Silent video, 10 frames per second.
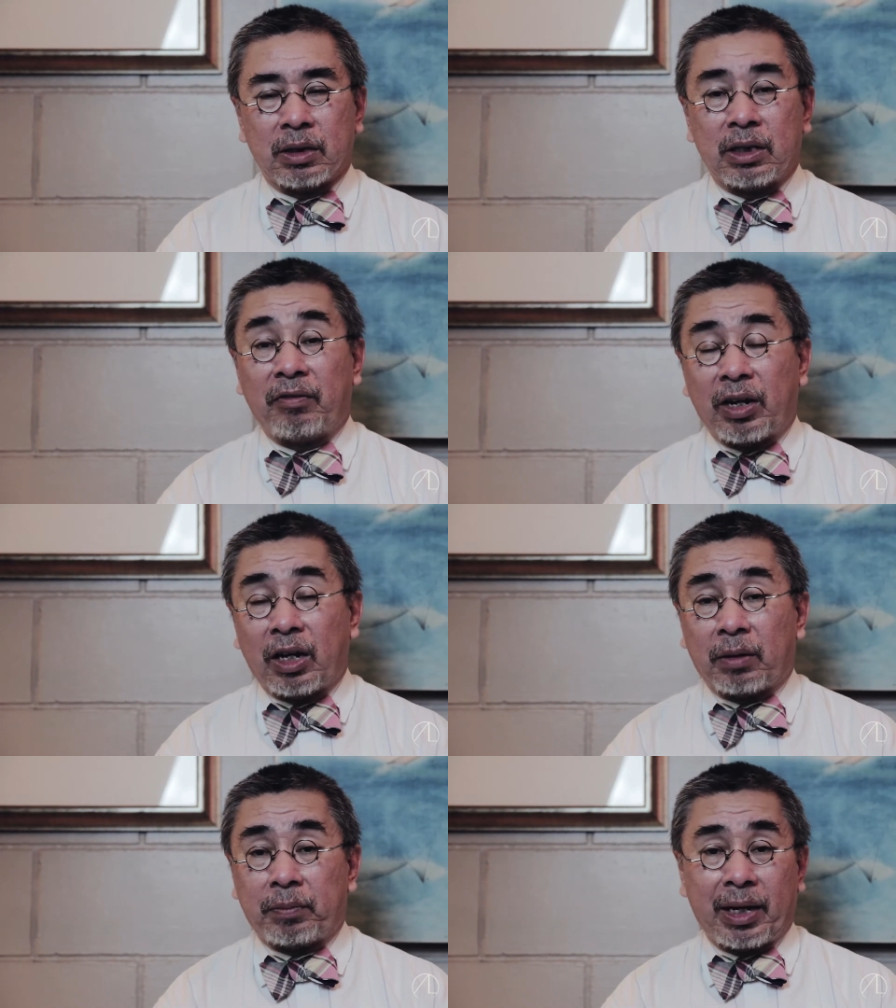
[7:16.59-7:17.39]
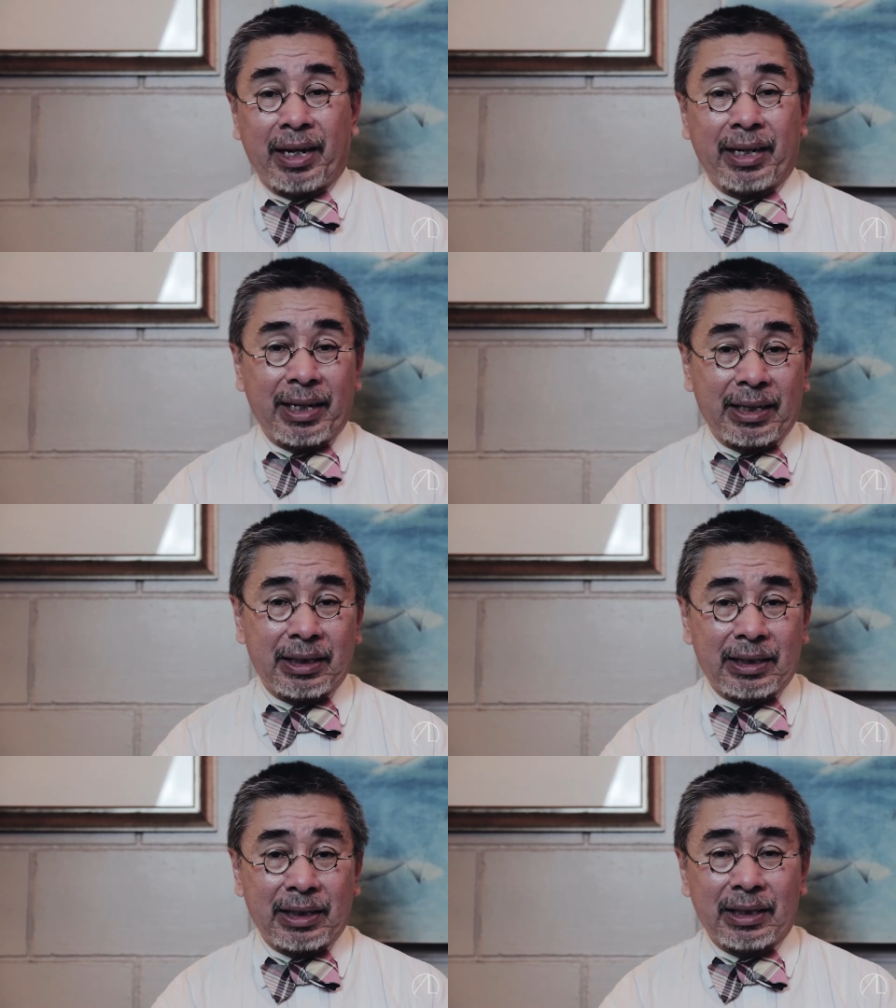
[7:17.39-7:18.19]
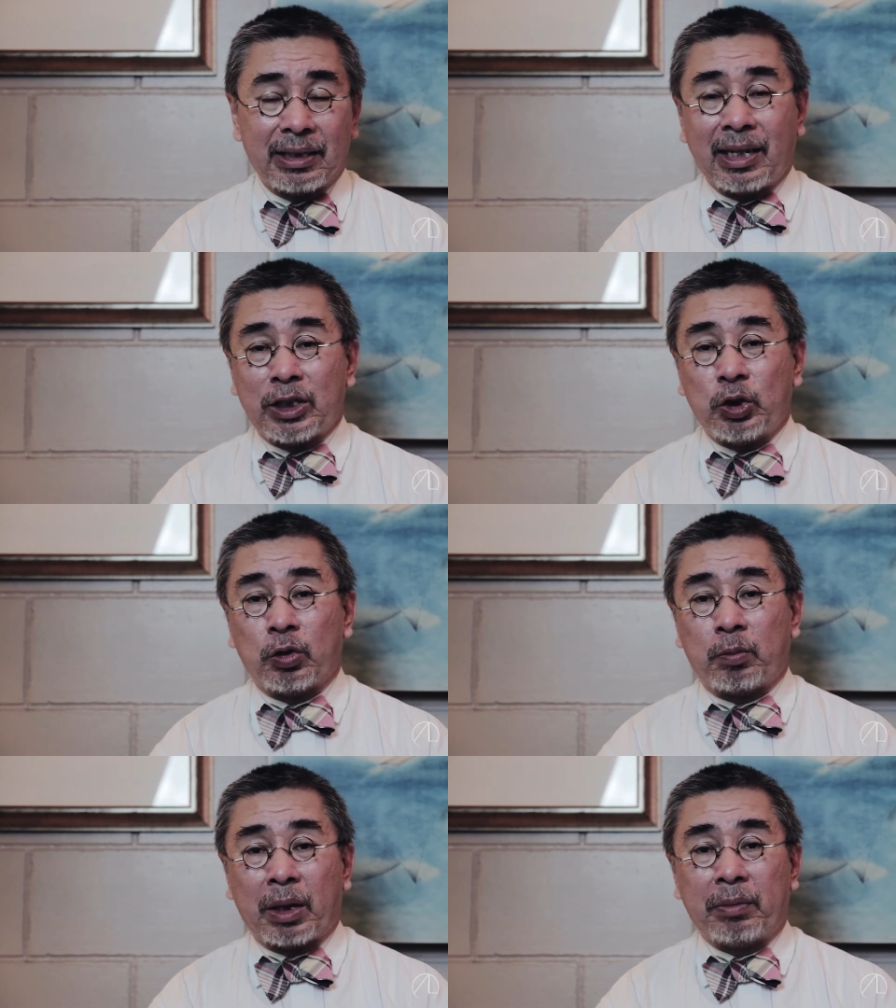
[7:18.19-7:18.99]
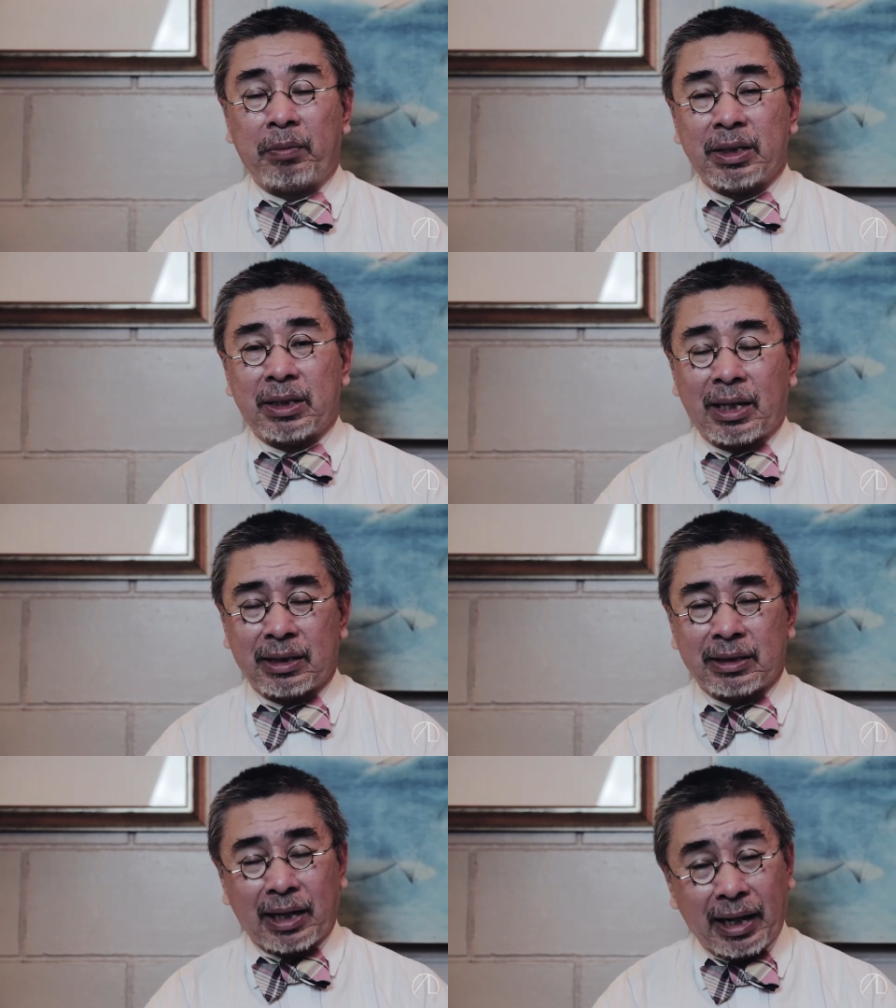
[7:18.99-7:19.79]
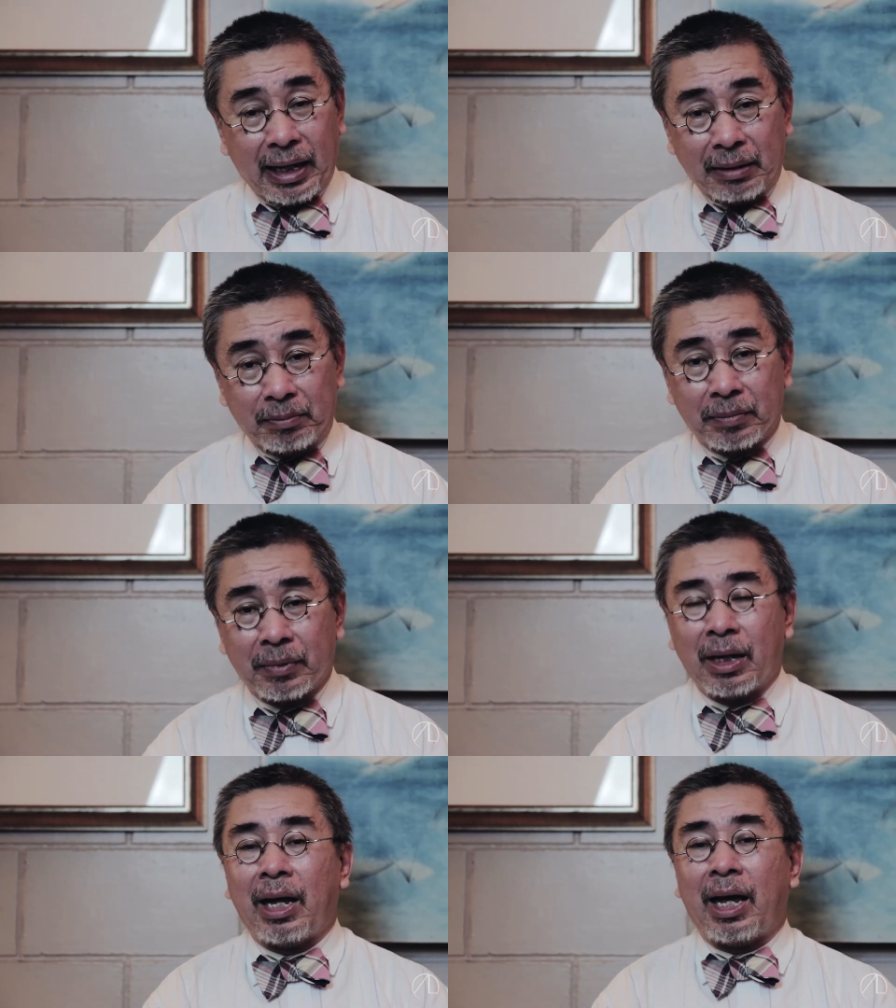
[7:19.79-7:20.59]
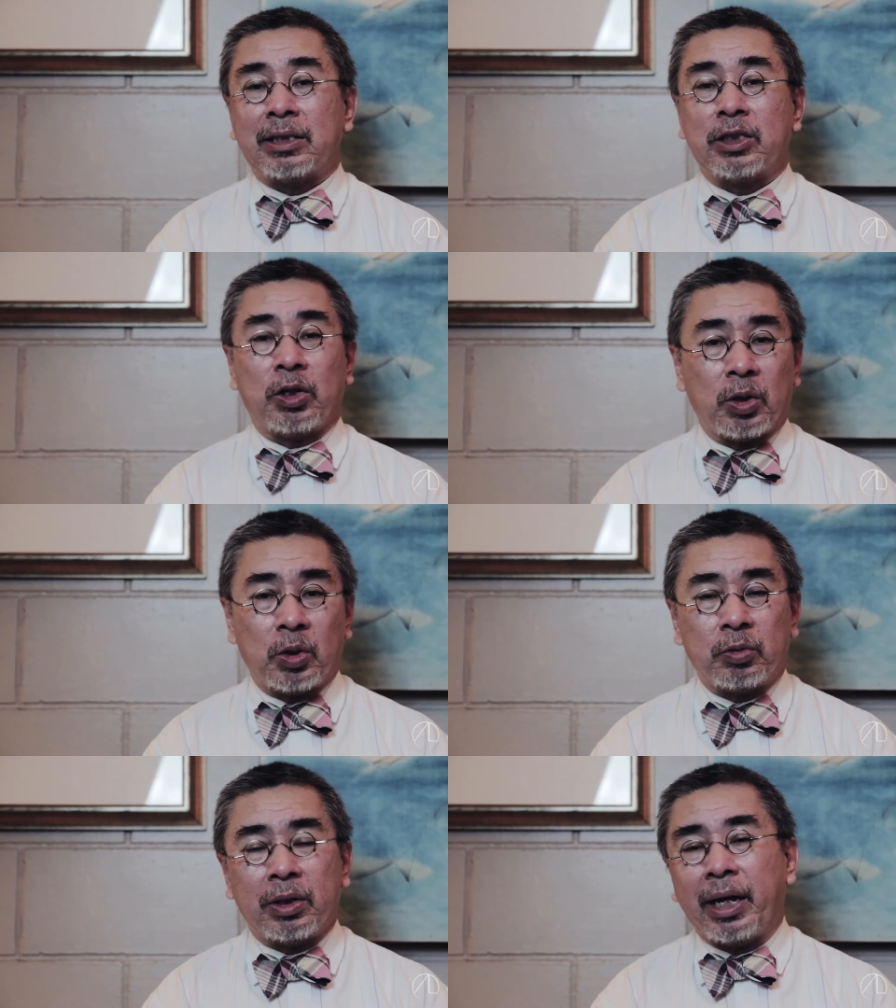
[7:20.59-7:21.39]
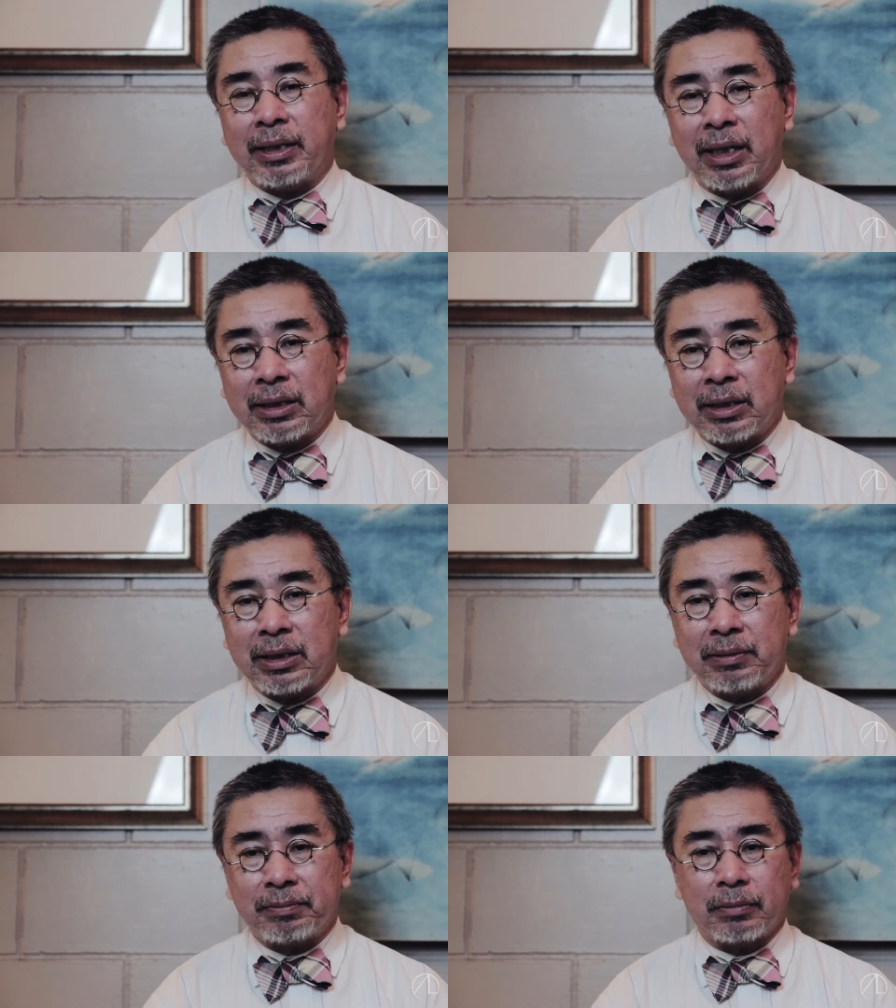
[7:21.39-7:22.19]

Develop an identity that you could probably claim as your own identity.